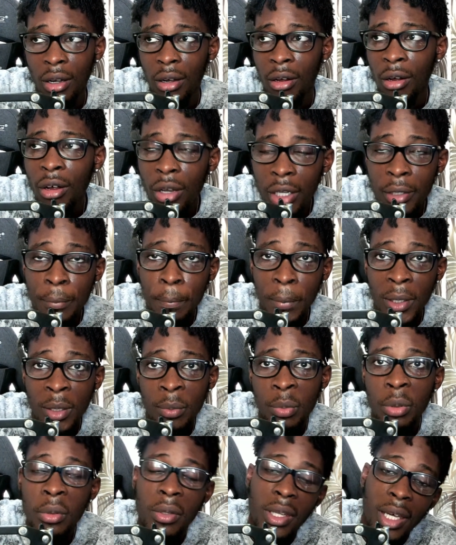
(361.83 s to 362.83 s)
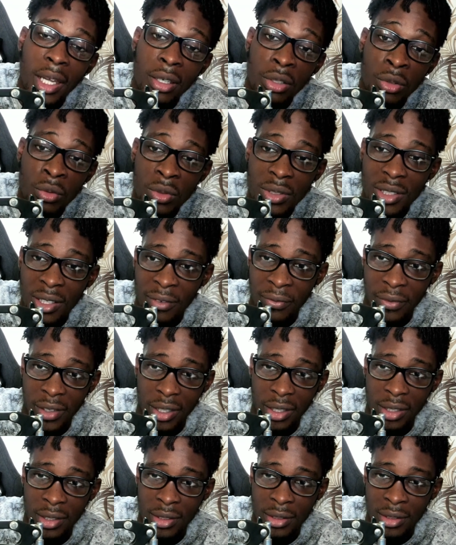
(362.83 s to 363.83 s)
on people that do stuff
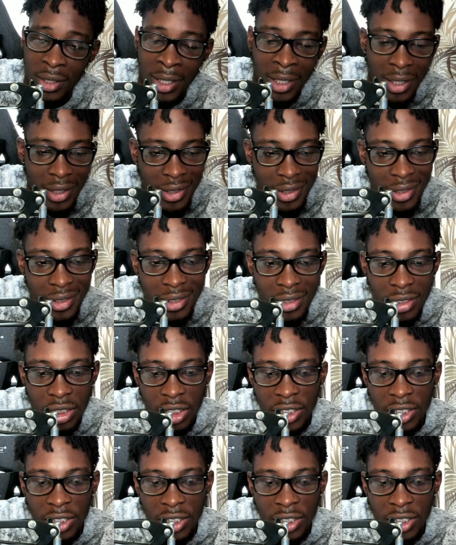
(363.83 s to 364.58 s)
like this. And this isn't